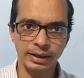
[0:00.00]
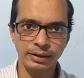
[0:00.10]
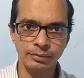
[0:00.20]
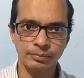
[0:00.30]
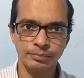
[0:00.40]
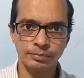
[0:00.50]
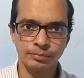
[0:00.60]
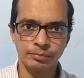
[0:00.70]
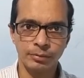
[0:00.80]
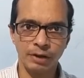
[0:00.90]
hand,
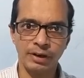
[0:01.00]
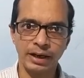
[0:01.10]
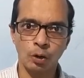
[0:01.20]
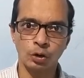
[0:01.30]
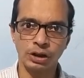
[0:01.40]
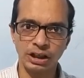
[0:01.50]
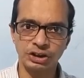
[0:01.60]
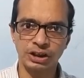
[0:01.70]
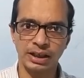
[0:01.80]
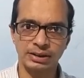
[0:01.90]
dividend on these
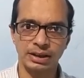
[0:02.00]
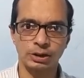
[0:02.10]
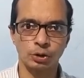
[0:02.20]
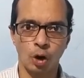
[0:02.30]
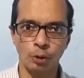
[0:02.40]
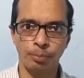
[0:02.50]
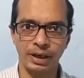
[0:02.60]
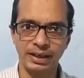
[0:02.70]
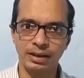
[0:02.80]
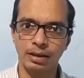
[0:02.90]
shares is not
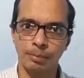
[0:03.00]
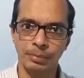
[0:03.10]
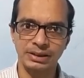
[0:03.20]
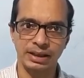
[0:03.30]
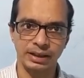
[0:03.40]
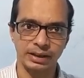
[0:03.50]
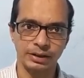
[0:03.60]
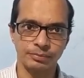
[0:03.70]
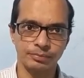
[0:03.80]
paid compulsorily.